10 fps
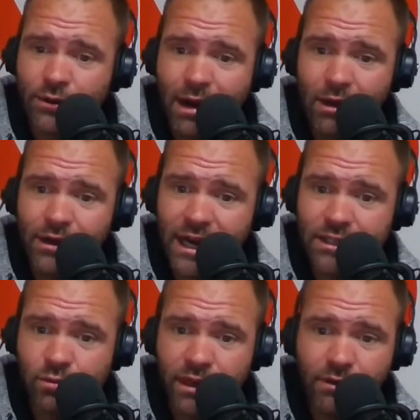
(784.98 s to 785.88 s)
it around
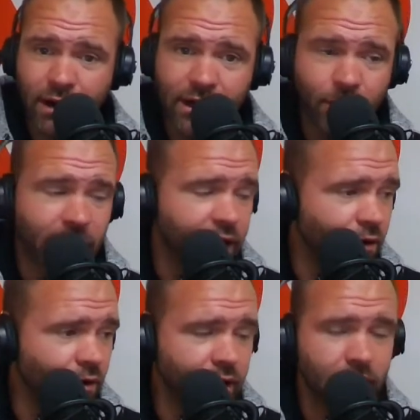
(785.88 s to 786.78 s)
next week right
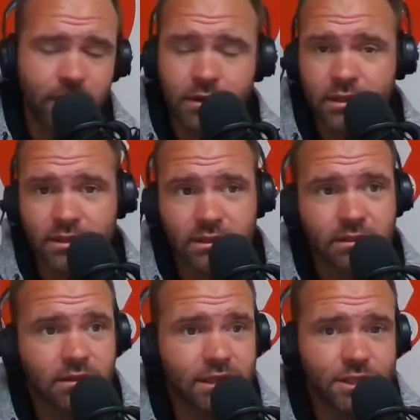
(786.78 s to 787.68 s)
away or
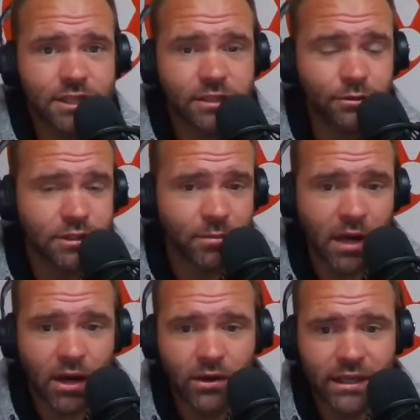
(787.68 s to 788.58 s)
let's just lose
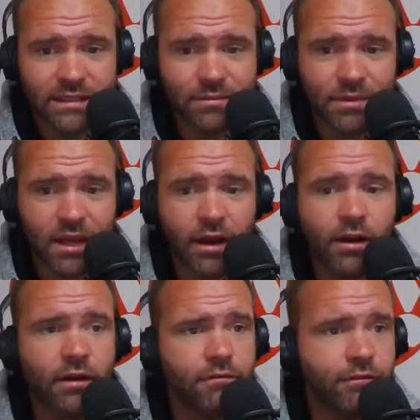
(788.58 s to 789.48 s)
them all, get some
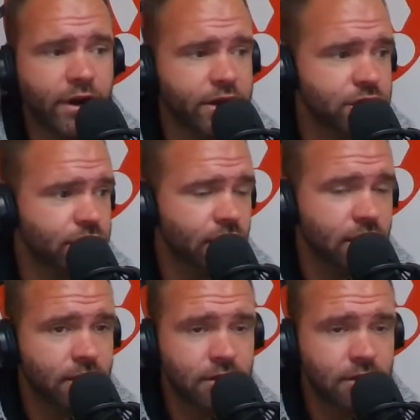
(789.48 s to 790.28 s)
young, fresh,